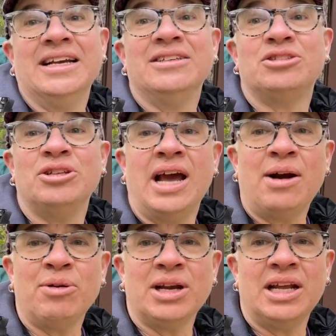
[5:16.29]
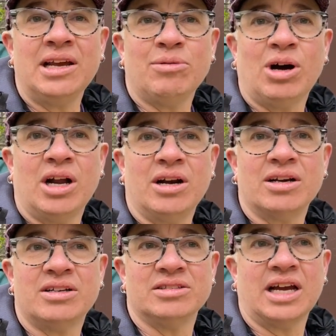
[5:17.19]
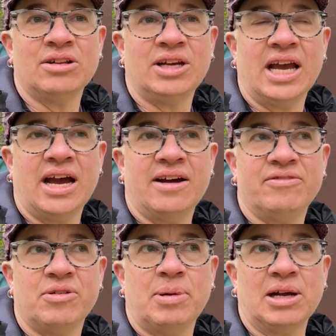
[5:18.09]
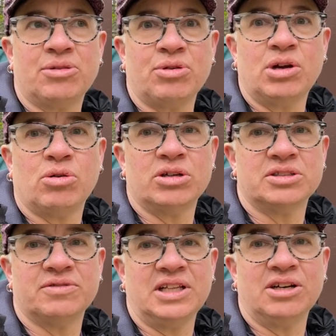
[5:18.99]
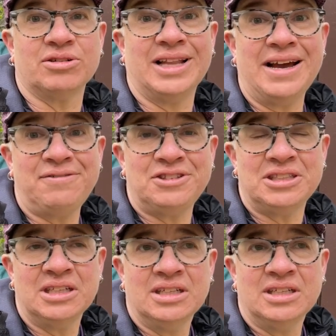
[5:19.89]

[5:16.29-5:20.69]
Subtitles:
So now we're going to get water because I only have about 3/4 of a liter left